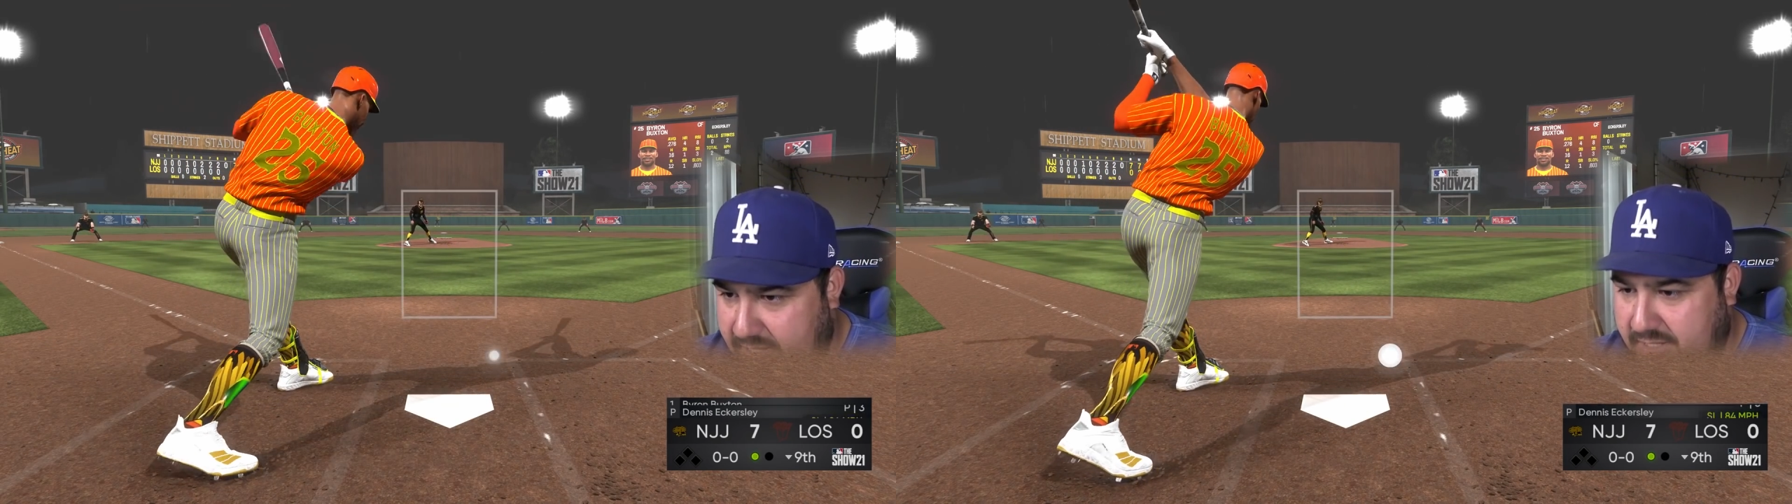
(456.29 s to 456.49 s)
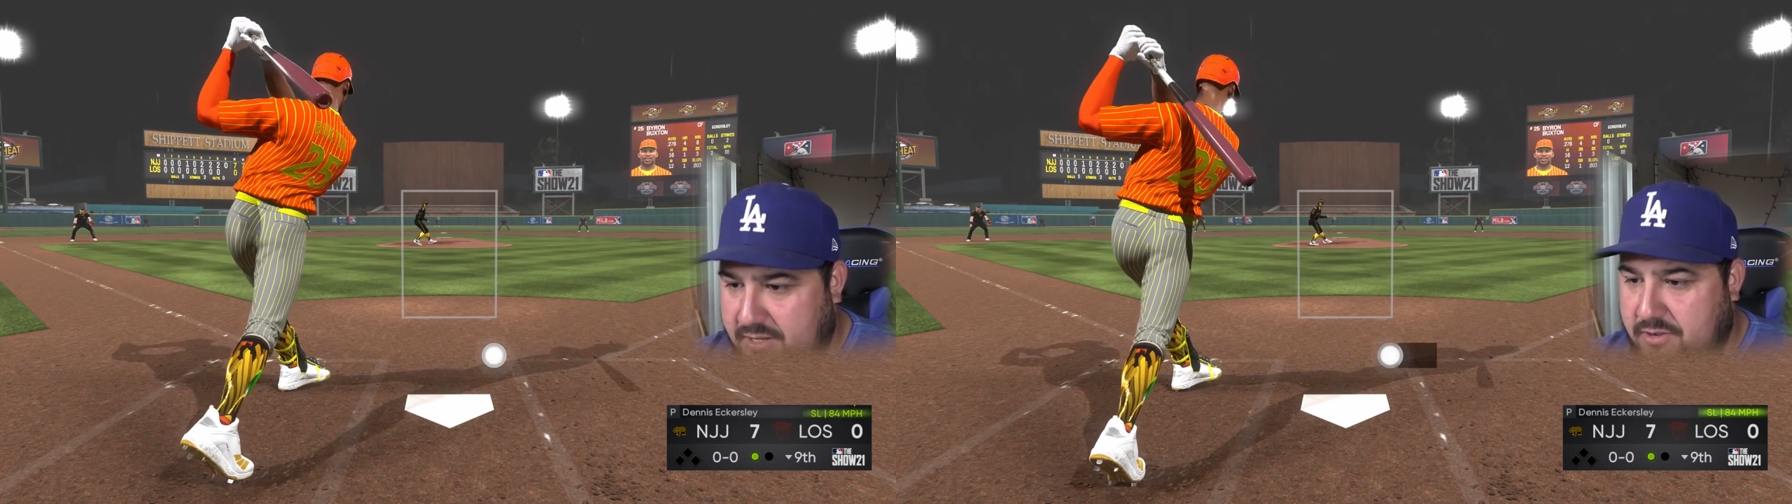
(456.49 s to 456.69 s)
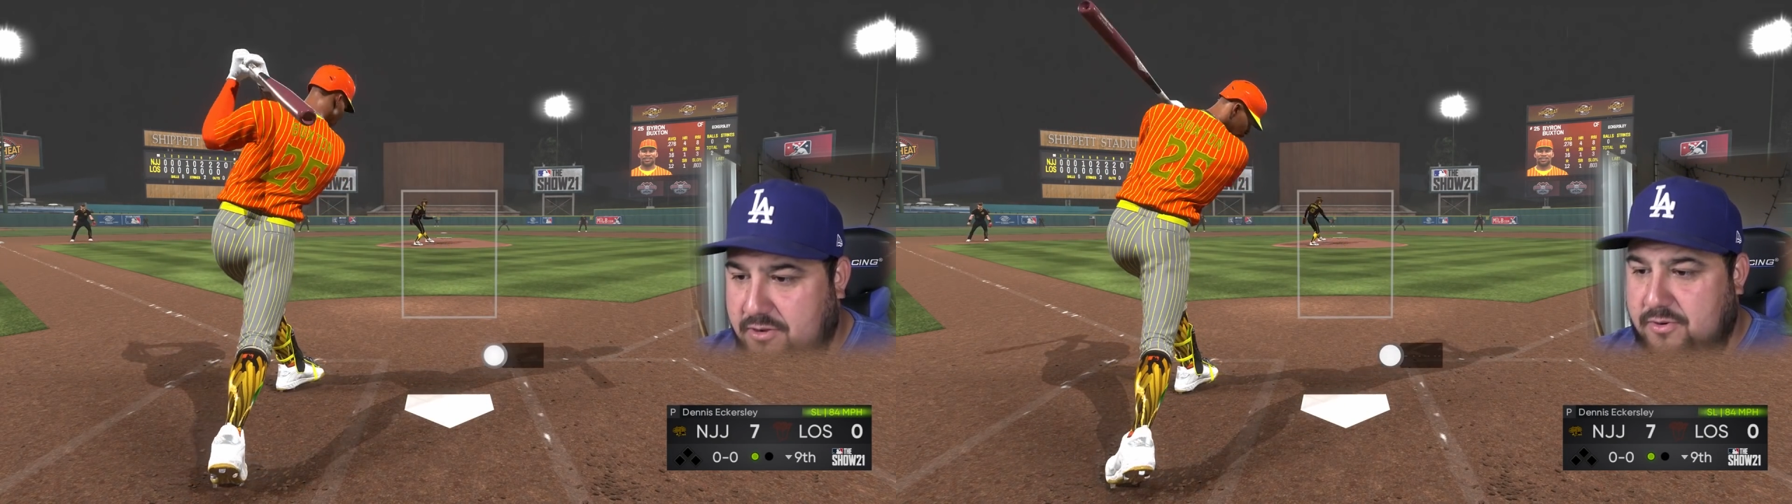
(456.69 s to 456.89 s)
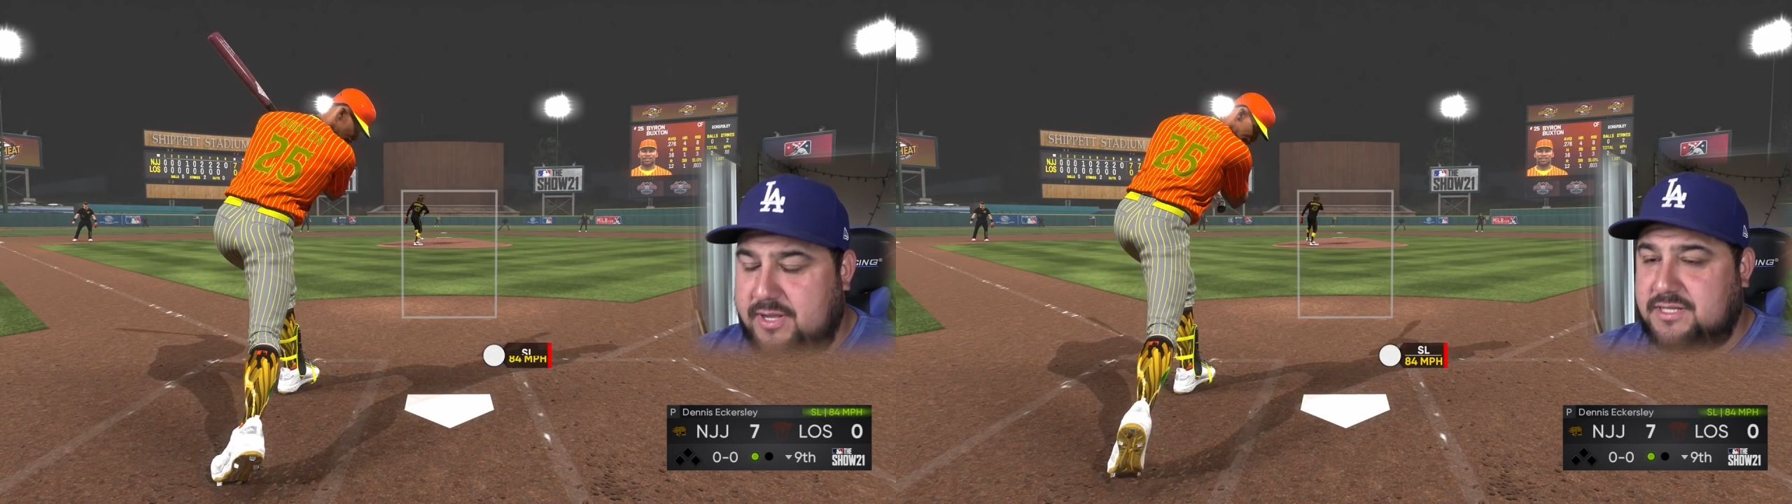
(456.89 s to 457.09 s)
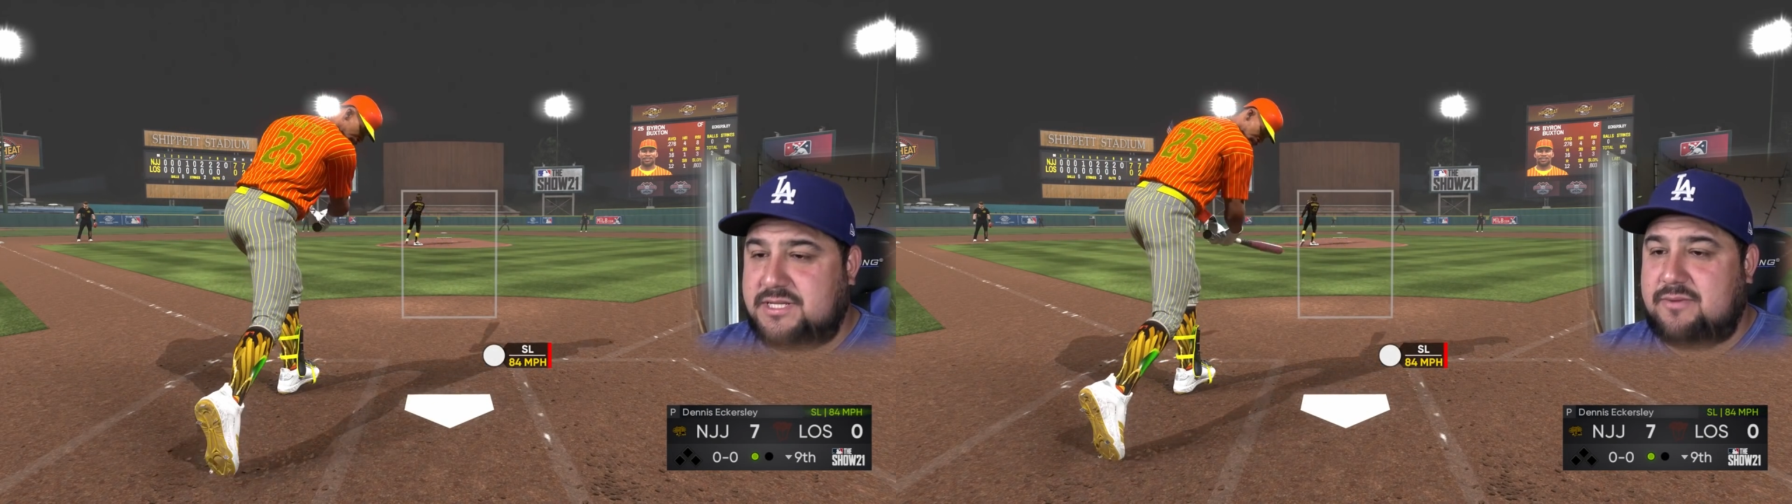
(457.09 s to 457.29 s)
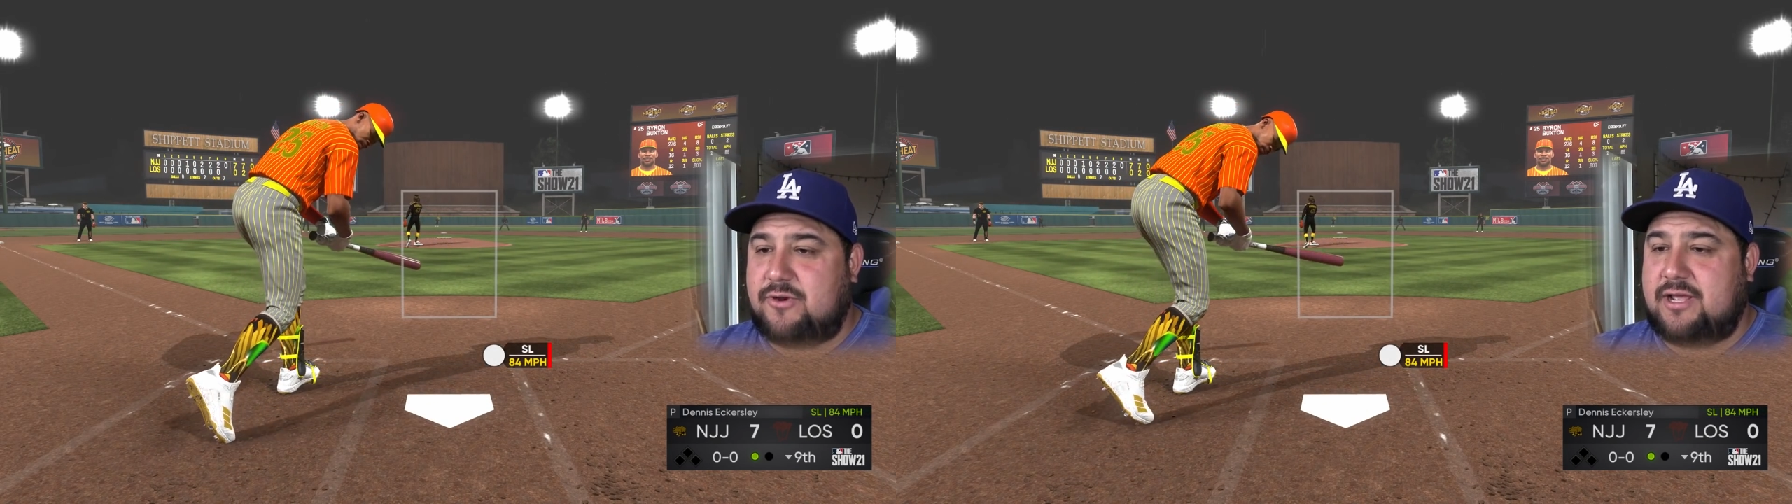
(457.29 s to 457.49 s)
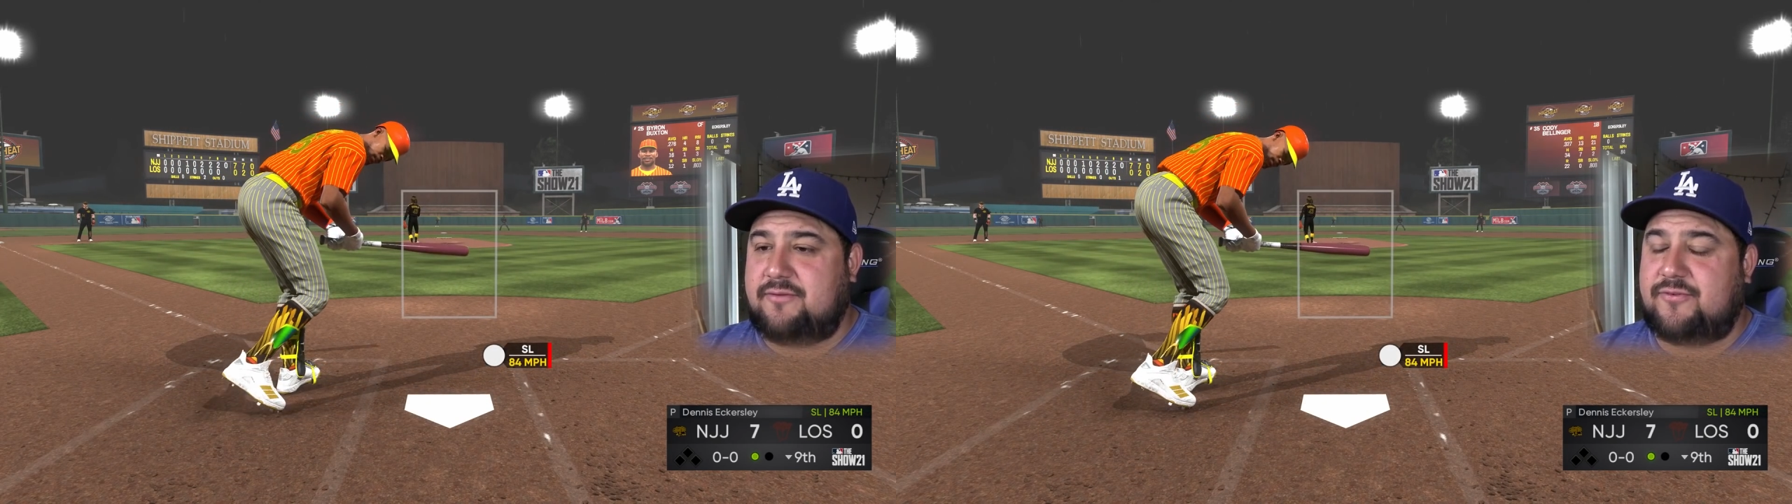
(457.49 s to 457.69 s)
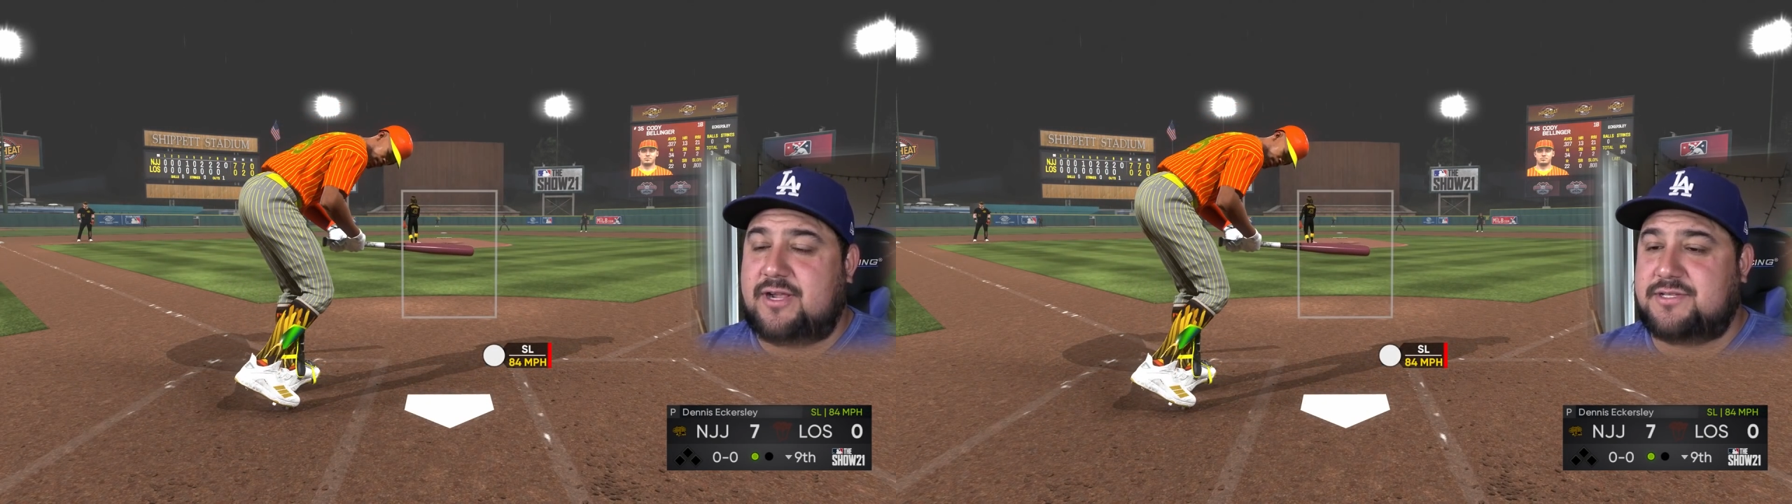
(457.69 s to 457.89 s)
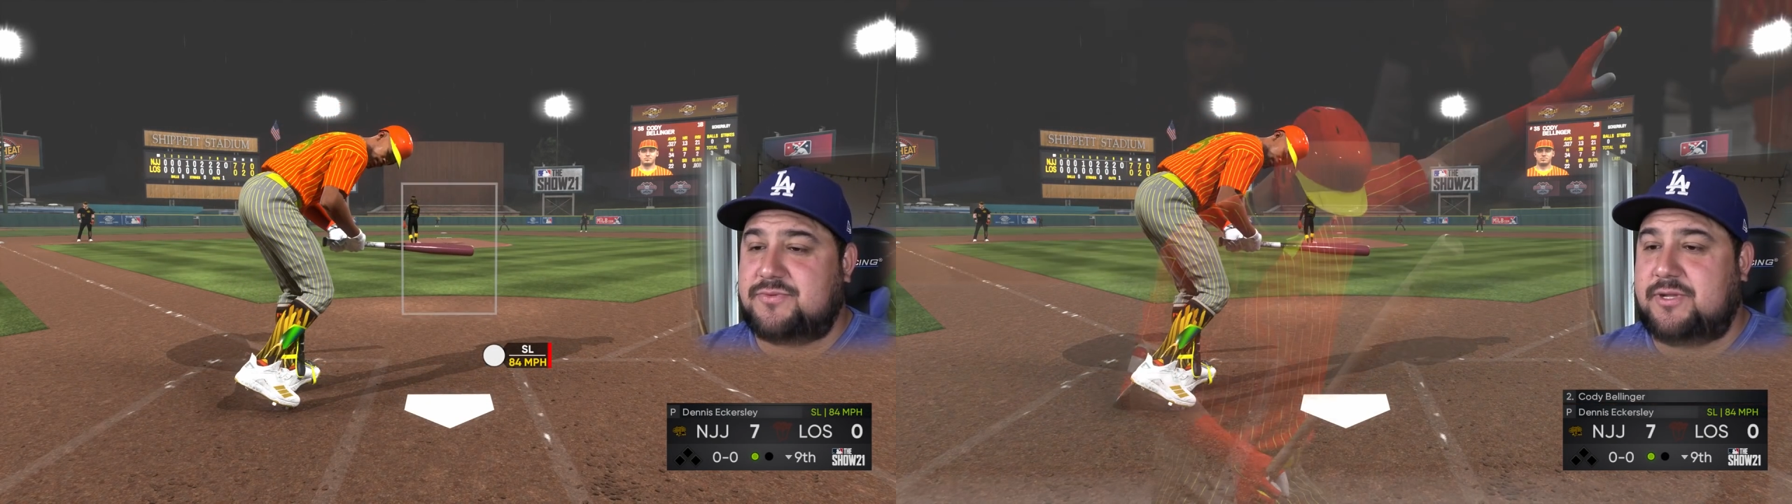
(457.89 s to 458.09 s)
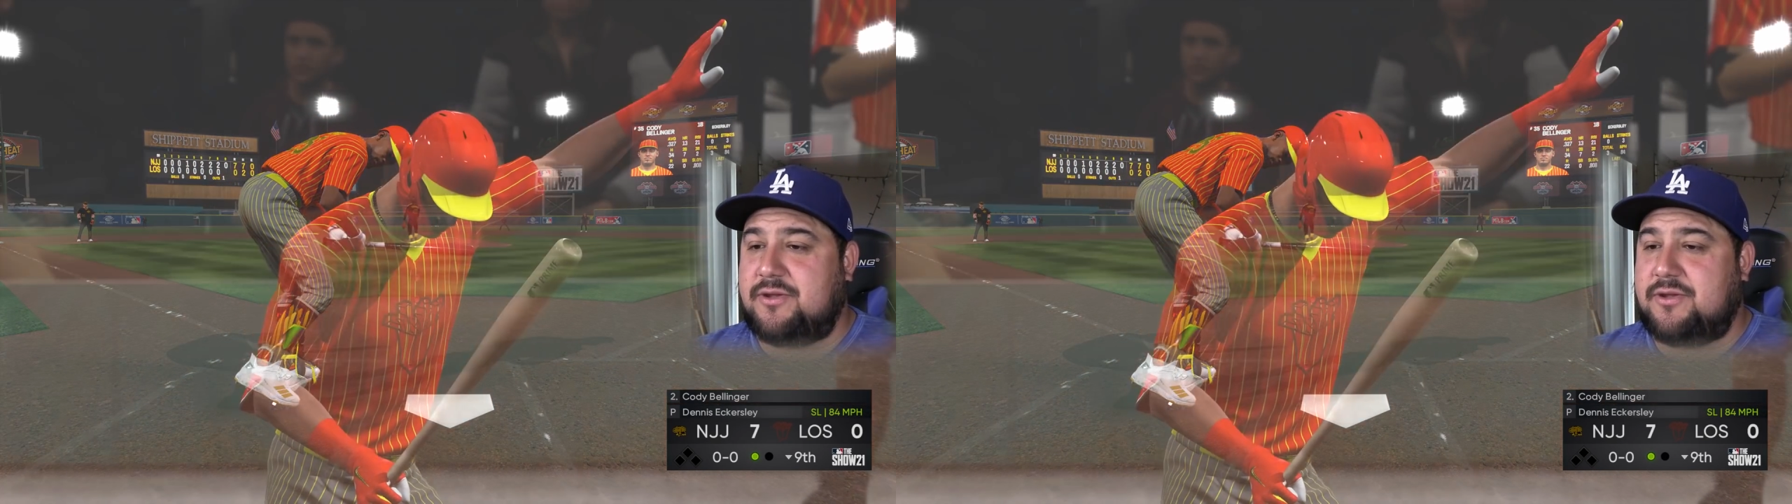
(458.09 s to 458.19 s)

Benino and Team Rally Fries as we